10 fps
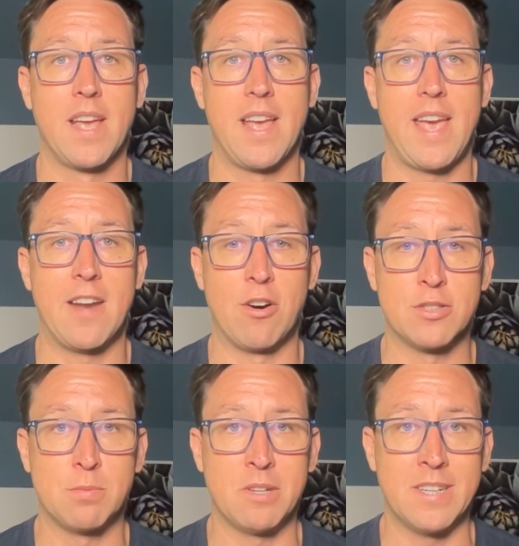And
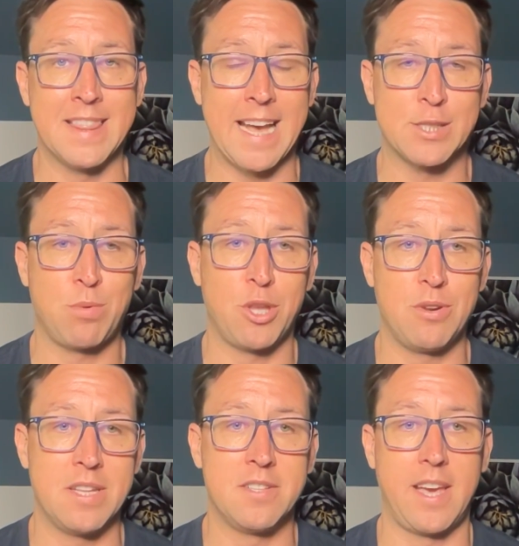ultimately, that's what you
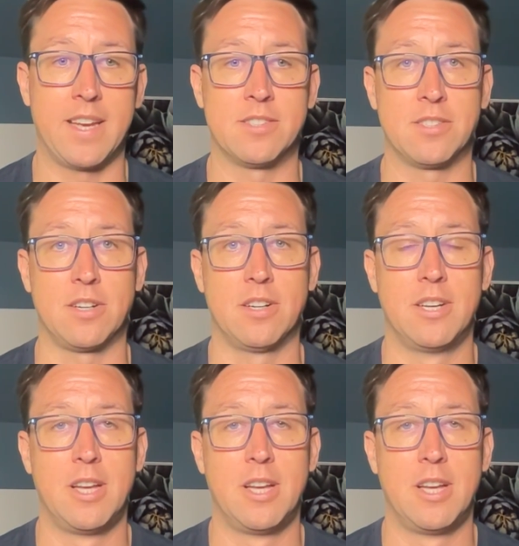need to answer.